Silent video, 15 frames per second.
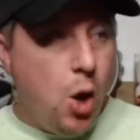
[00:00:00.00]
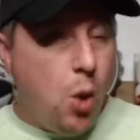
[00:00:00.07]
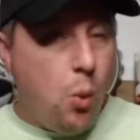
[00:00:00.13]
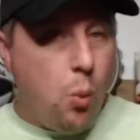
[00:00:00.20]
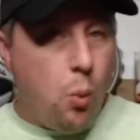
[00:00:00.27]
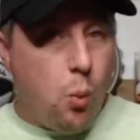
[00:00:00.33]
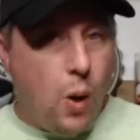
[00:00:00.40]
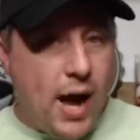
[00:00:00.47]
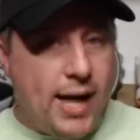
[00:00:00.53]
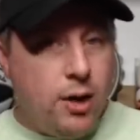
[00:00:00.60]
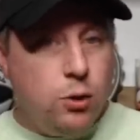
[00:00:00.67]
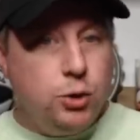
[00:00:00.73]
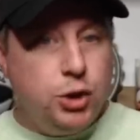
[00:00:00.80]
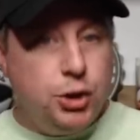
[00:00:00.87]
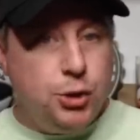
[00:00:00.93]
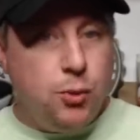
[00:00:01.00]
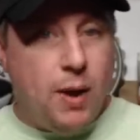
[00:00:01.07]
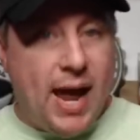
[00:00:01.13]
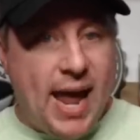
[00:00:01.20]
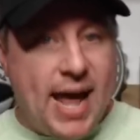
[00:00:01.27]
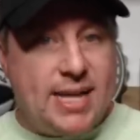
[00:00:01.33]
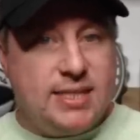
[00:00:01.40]
Why don't you
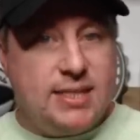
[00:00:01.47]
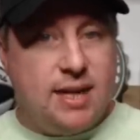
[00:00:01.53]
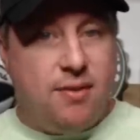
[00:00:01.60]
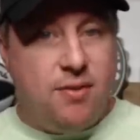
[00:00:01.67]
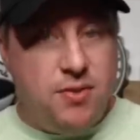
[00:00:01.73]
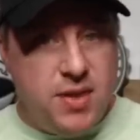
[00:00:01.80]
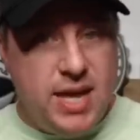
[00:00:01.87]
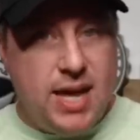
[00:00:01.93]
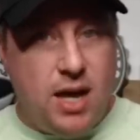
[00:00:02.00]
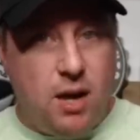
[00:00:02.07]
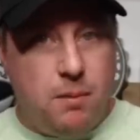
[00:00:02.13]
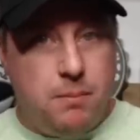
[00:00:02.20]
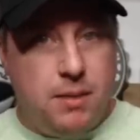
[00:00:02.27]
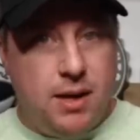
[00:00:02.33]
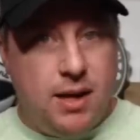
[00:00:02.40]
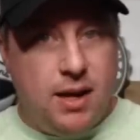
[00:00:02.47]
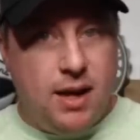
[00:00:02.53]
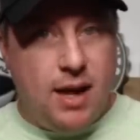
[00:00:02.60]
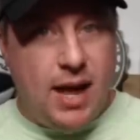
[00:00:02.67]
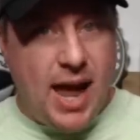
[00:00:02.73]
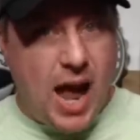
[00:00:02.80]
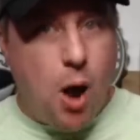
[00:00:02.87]
ask them
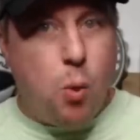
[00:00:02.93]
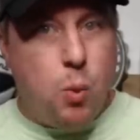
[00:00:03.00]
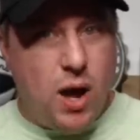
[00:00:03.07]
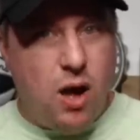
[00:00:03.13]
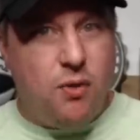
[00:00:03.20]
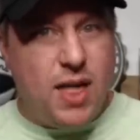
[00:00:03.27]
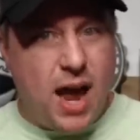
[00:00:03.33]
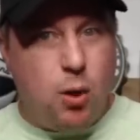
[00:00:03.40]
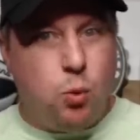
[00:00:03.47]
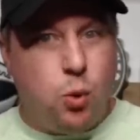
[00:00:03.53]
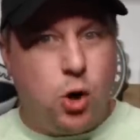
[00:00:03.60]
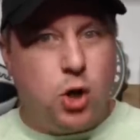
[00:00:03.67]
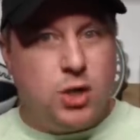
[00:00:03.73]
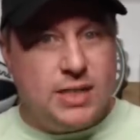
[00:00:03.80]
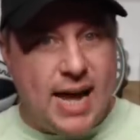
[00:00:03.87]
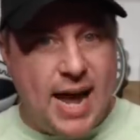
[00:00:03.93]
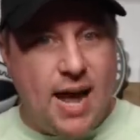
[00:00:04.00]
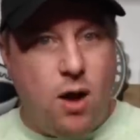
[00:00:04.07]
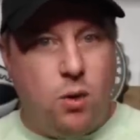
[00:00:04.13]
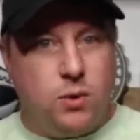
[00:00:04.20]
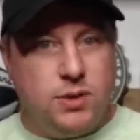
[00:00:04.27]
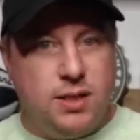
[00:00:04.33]
how well that worked
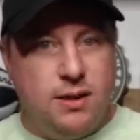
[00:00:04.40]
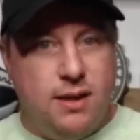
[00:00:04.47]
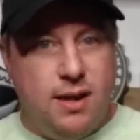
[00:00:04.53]
out?